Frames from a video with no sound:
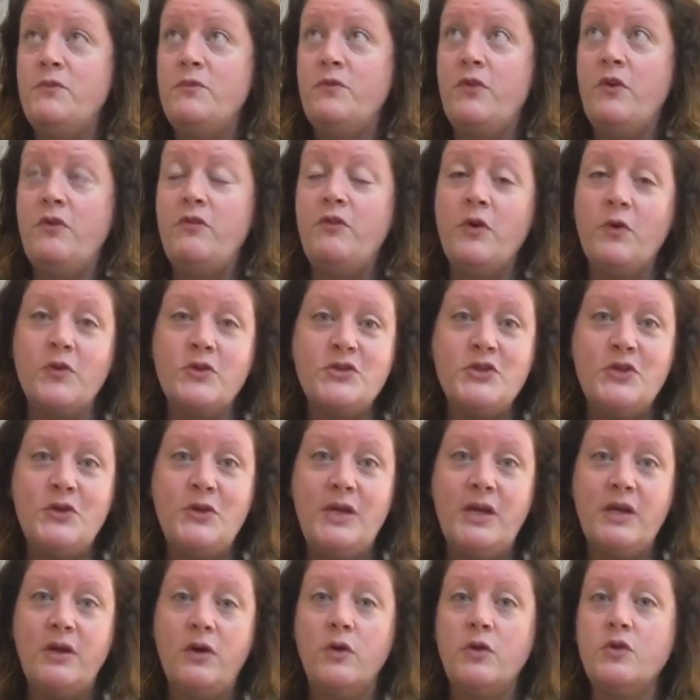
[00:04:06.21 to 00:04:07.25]
fulfil the
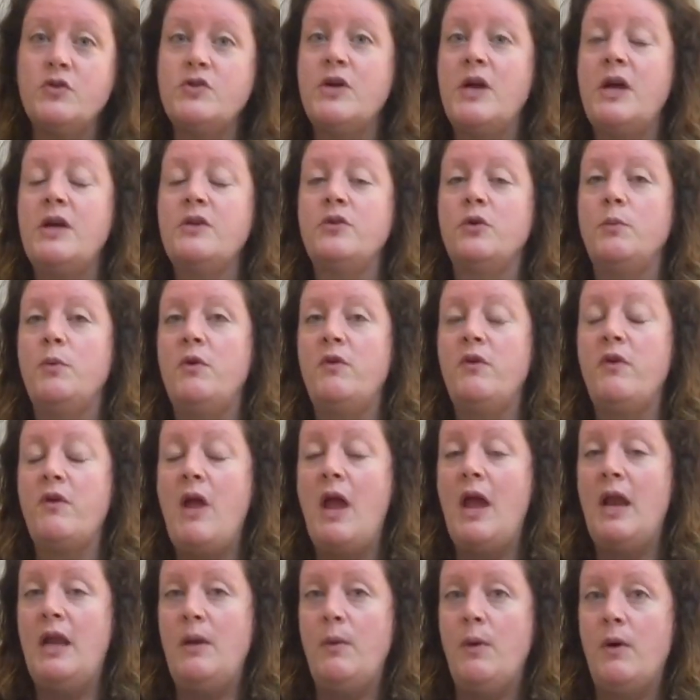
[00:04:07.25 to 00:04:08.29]
2-year contract or move
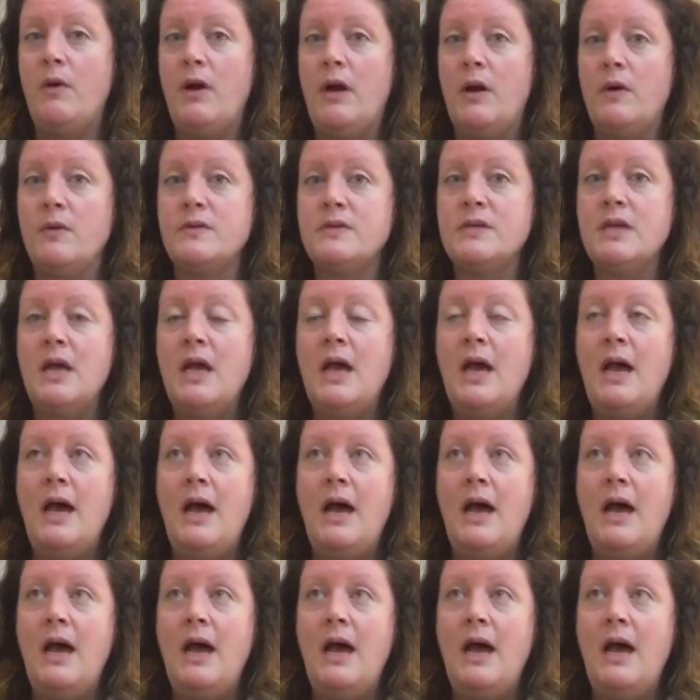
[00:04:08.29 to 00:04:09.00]
anywhere else.